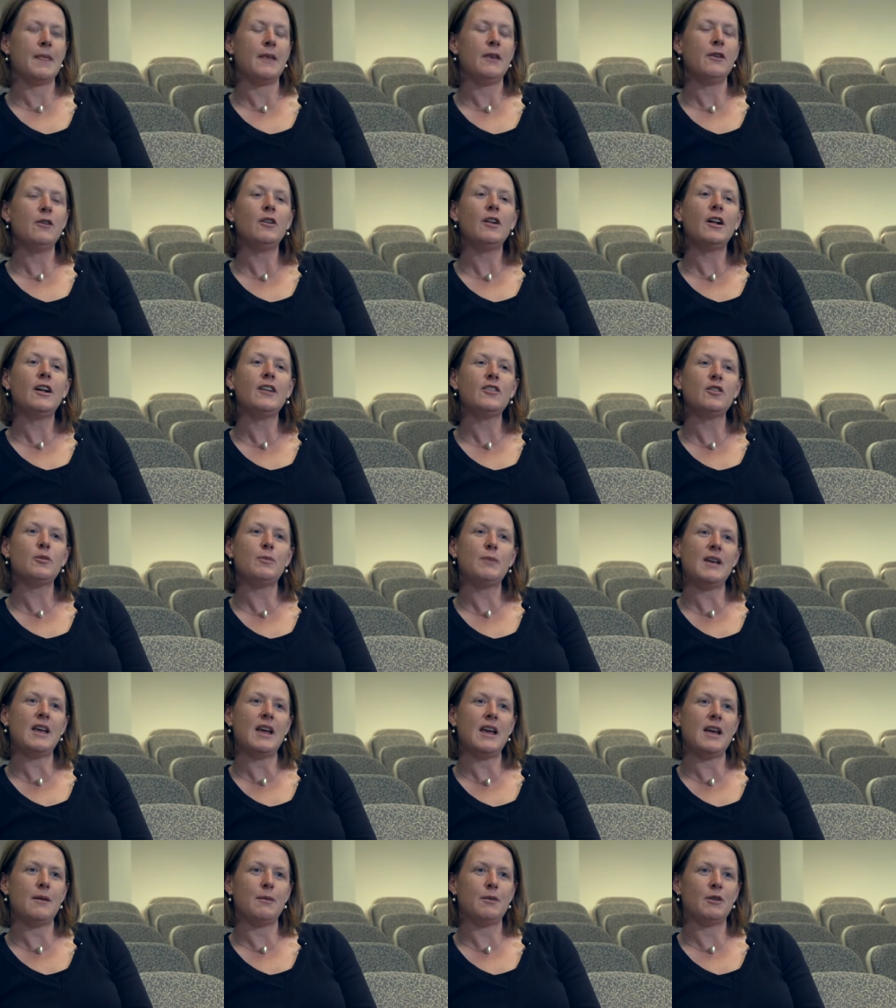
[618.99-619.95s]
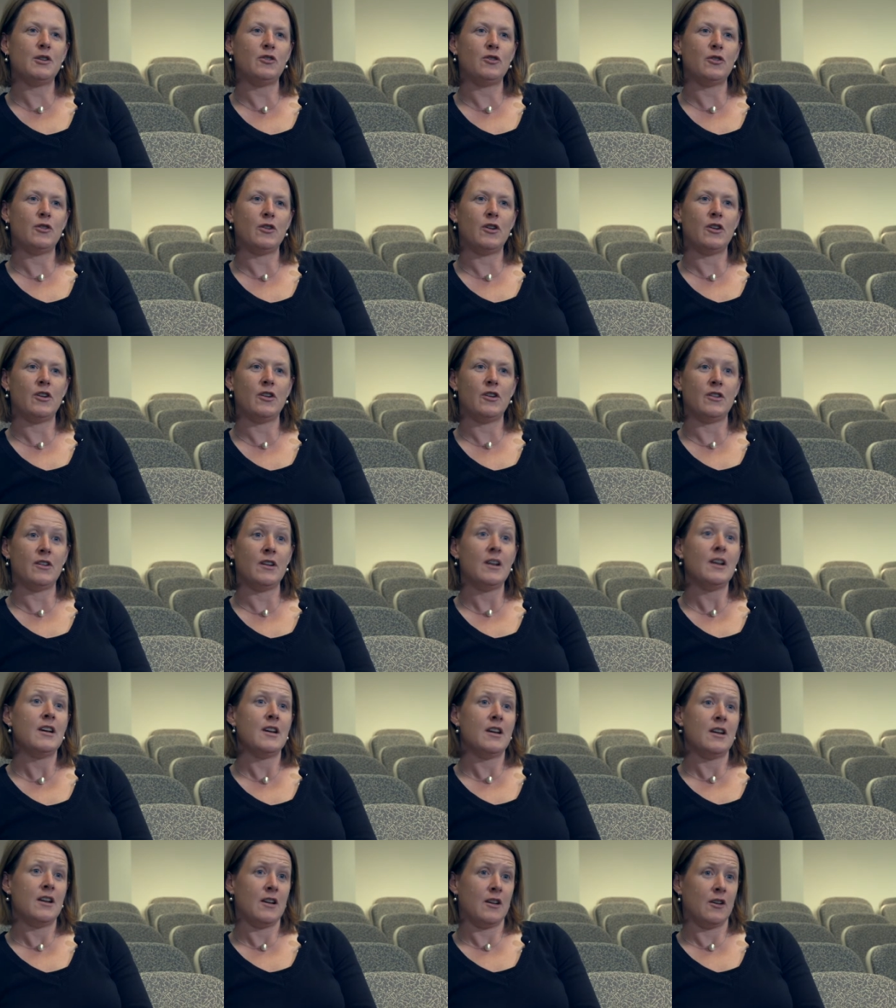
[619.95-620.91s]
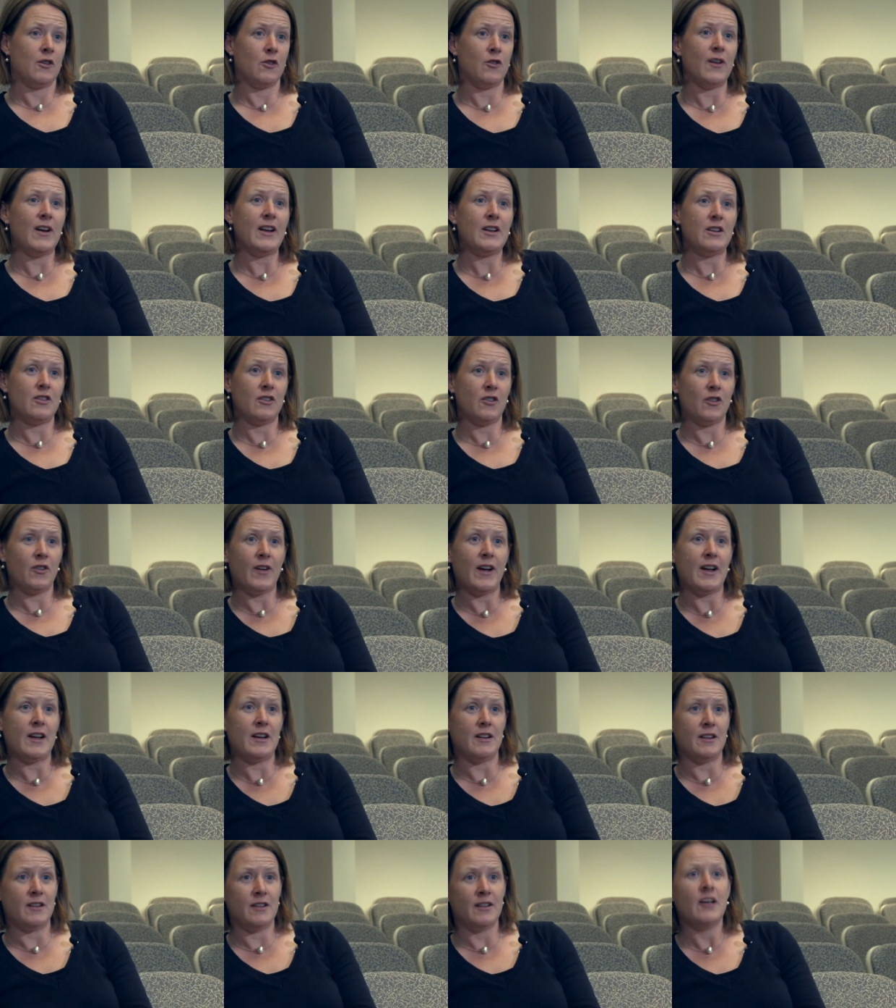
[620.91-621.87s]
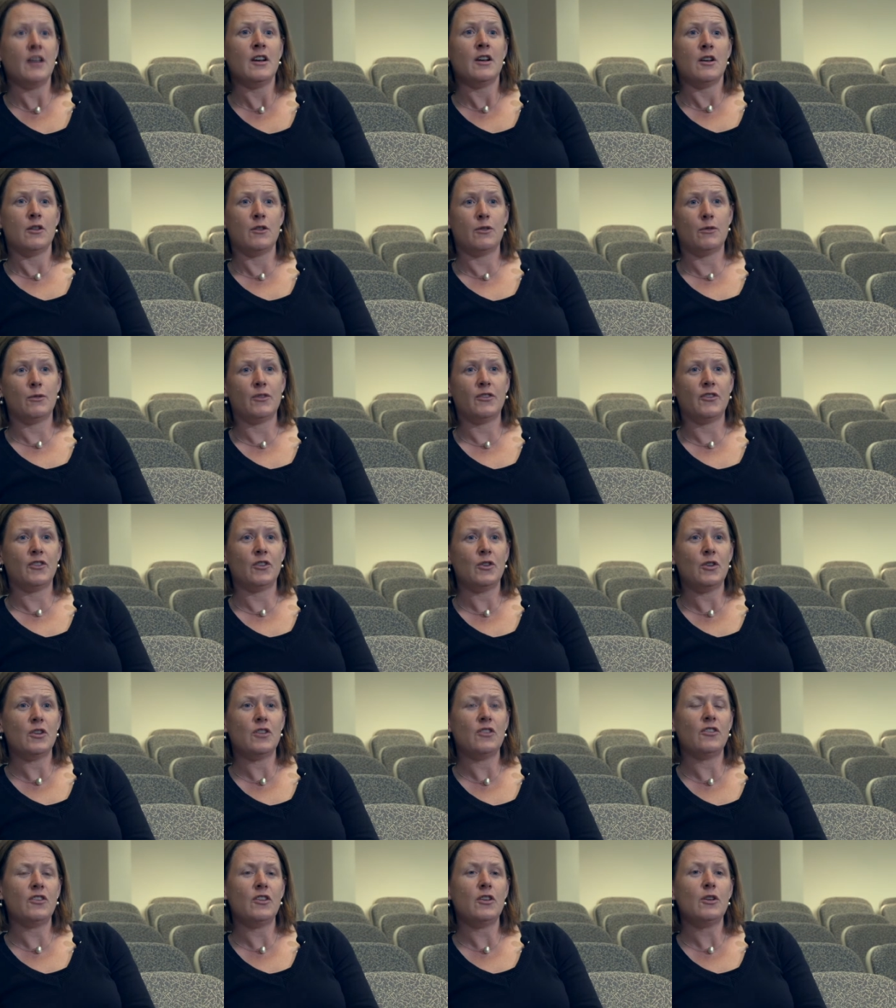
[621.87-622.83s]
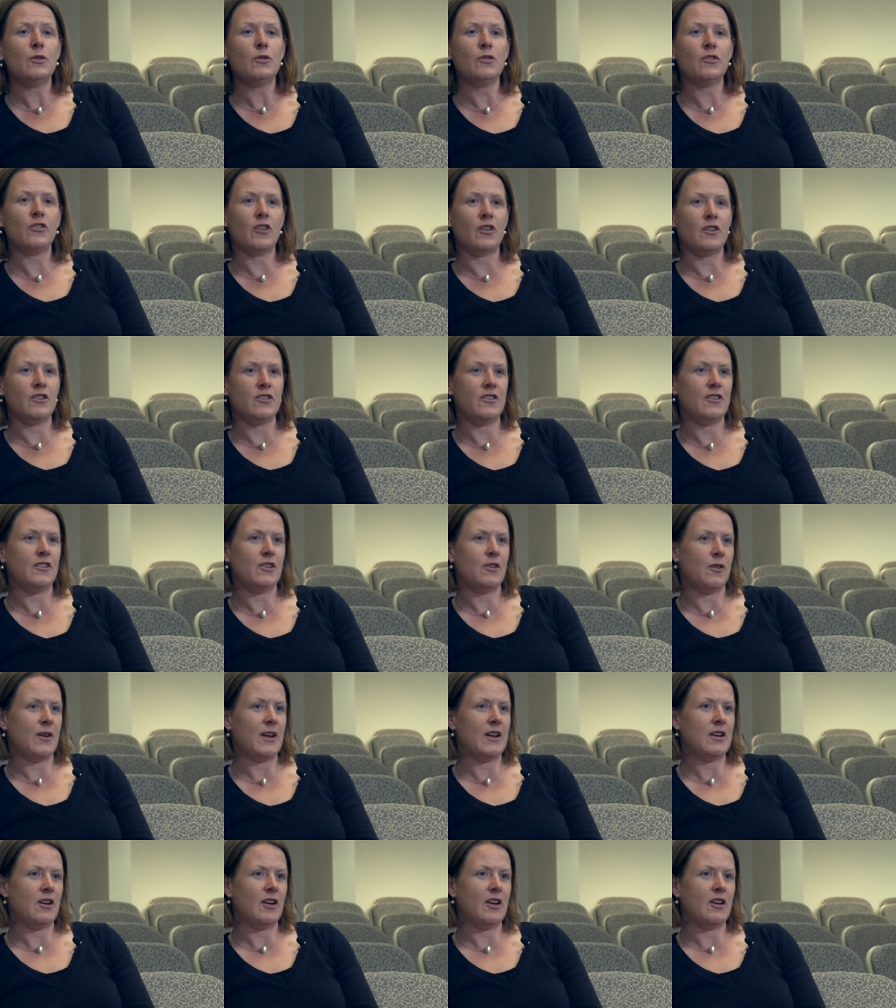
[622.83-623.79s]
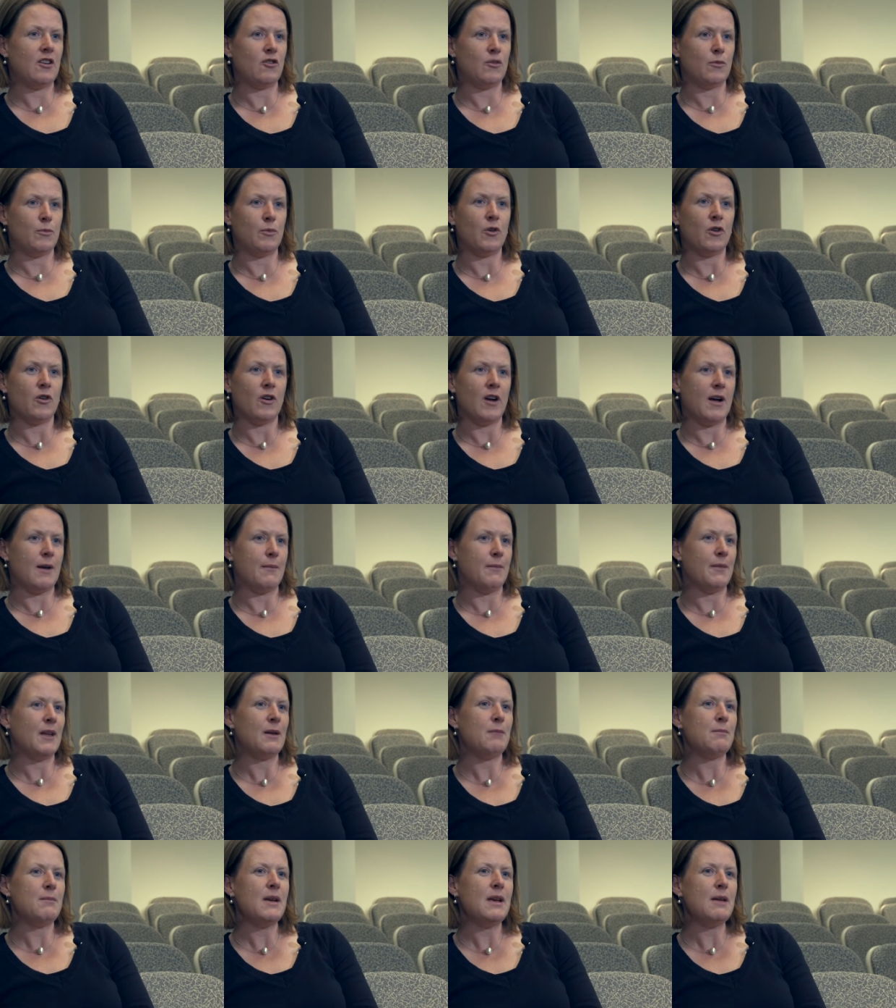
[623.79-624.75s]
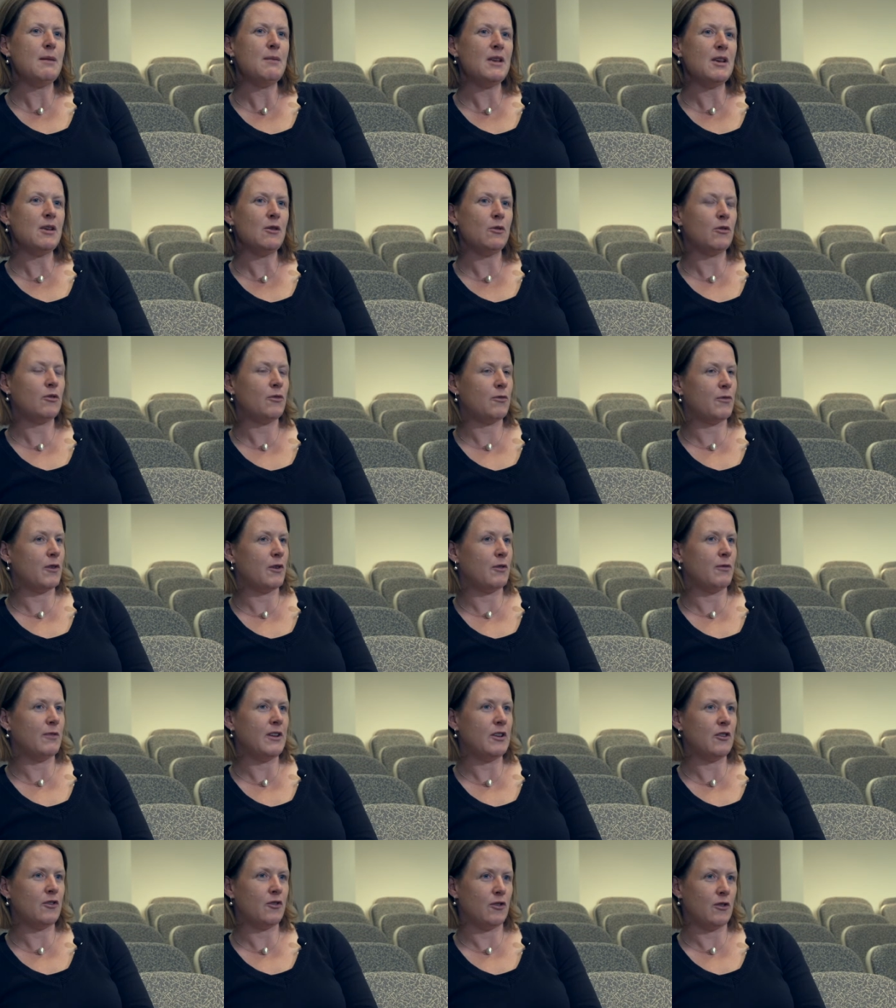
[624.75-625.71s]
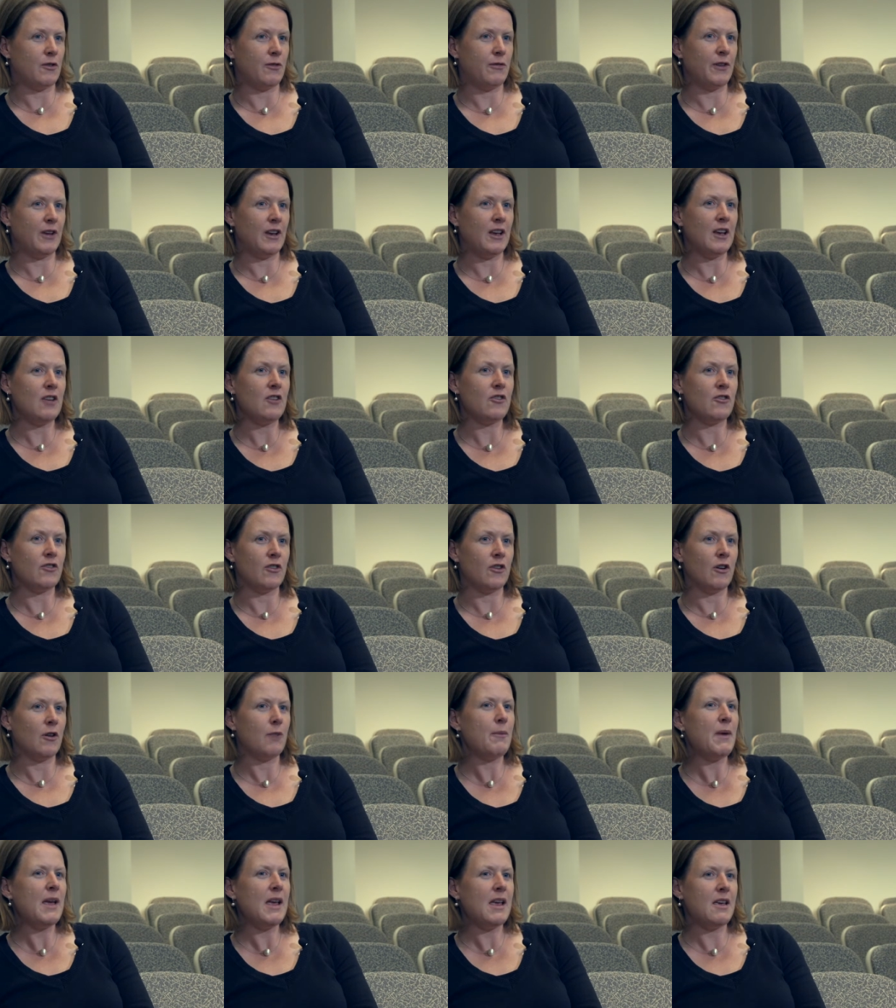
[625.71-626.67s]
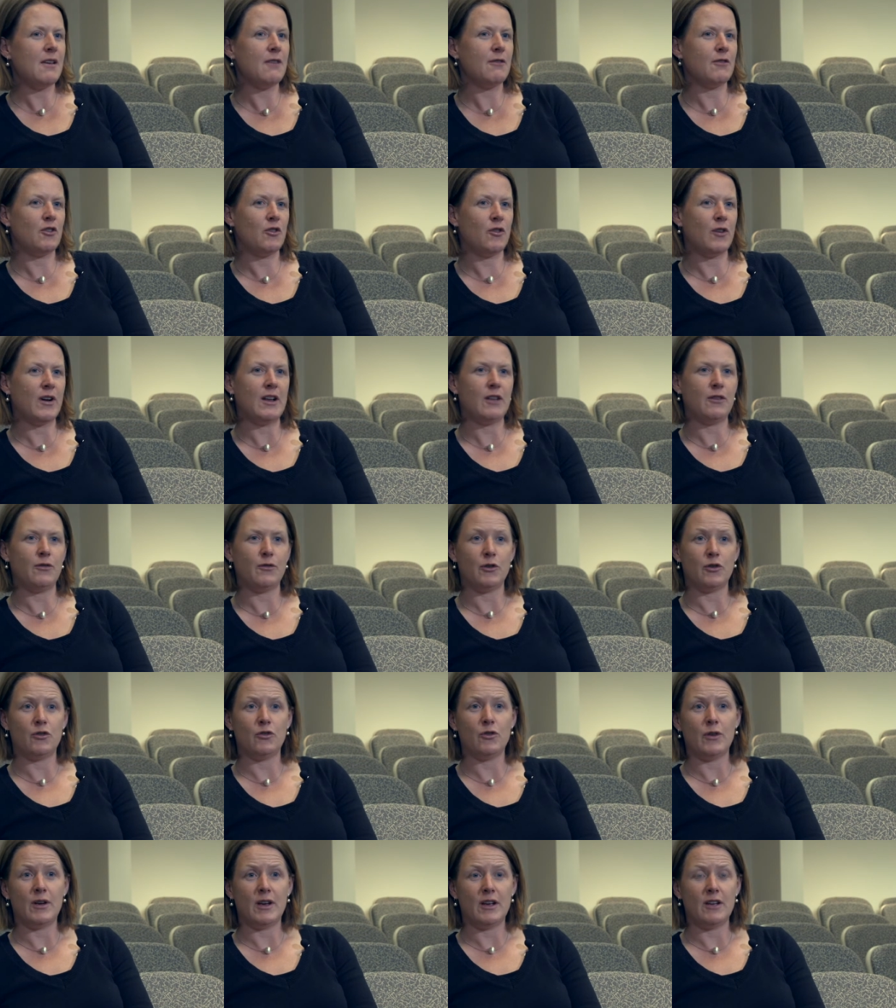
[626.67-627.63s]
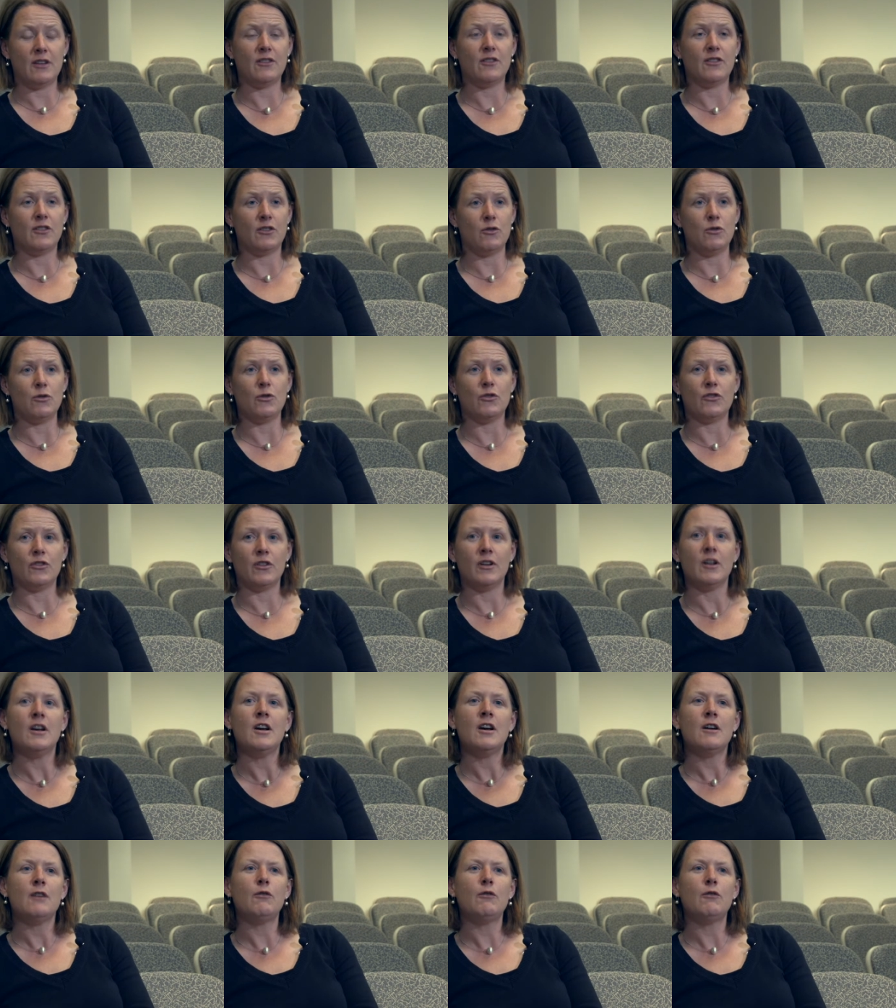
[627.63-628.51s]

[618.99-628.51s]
You'll also be able to earn graduate credit through CU's continuing education program that may be used for recertification or may even transfer to your institution.